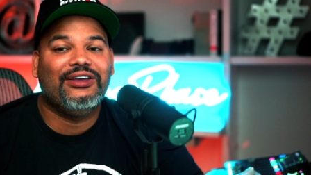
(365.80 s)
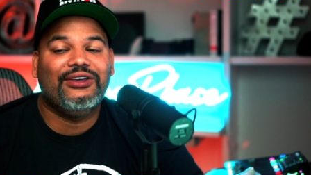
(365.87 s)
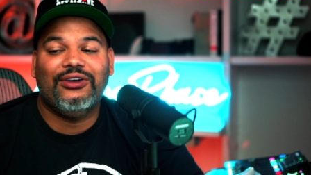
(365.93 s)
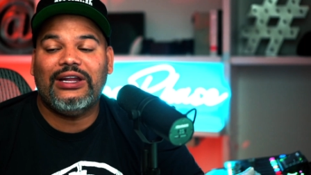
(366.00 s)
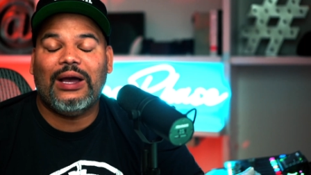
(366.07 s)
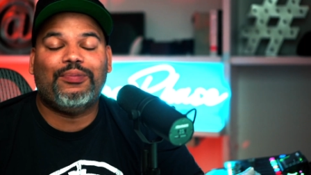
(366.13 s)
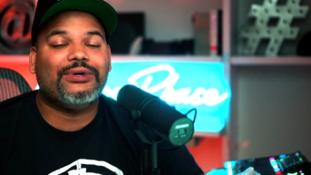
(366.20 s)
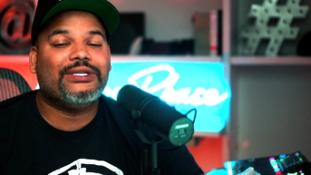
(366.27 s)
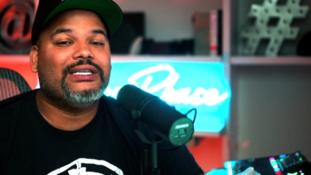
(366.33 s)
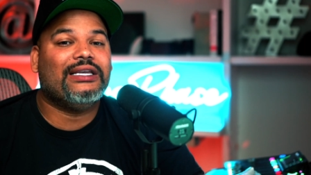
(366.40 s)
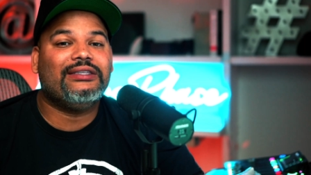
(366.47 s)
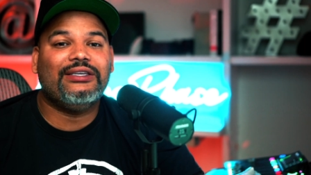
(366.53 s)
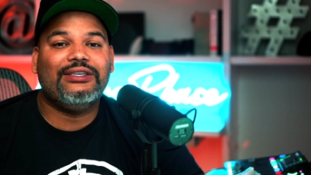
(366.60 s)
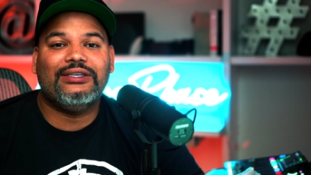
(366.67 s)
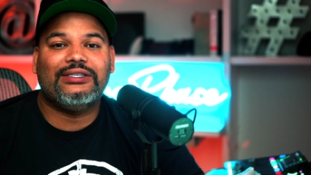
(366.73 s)
You're not
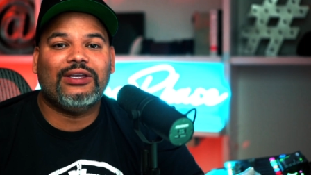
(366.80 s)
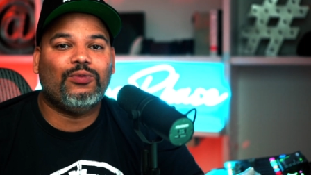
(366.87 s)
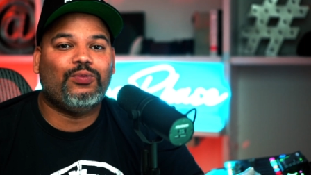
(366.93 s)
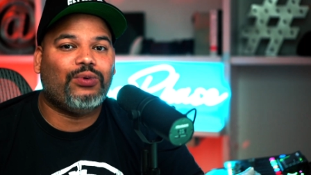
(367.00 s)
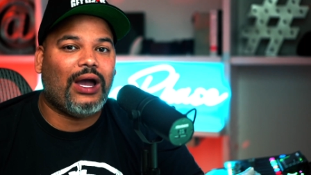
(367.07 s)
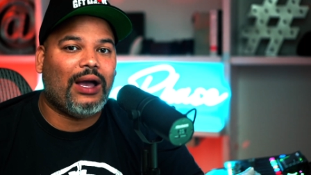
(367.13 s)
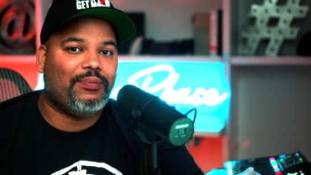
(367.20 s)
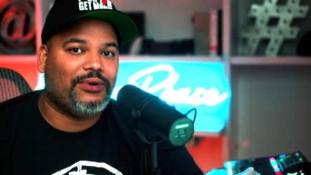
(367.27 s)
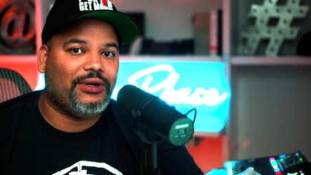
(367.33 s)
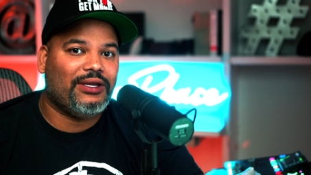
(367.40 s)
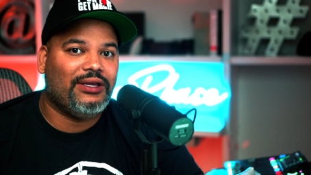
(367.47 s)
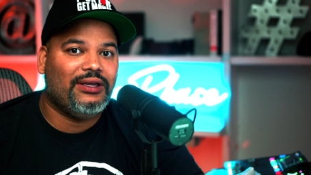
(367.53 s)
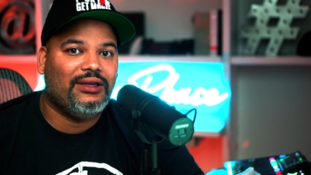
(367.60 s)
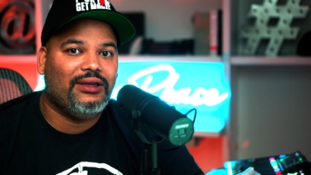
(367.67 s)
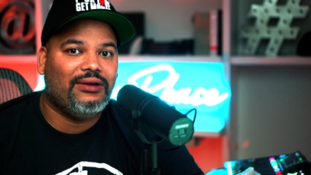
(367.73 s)
presenting yourself properly,
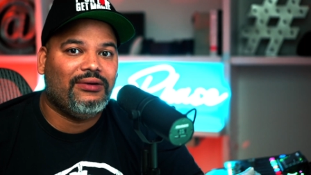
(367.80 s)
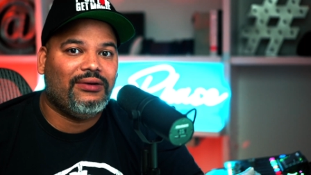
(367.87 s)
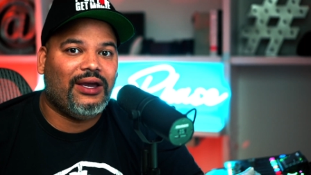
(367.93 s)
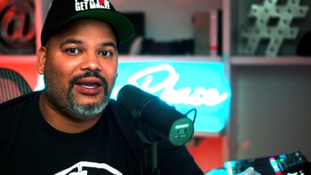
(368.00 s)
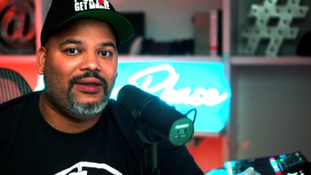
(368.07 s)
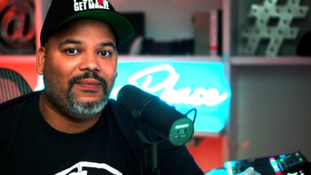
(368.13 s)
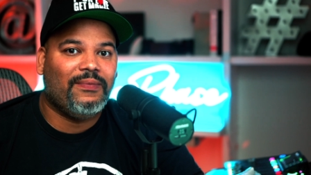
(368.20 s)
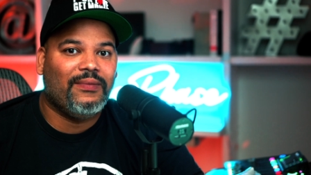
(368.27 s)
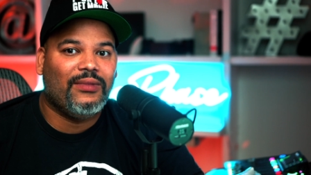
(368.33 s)
right?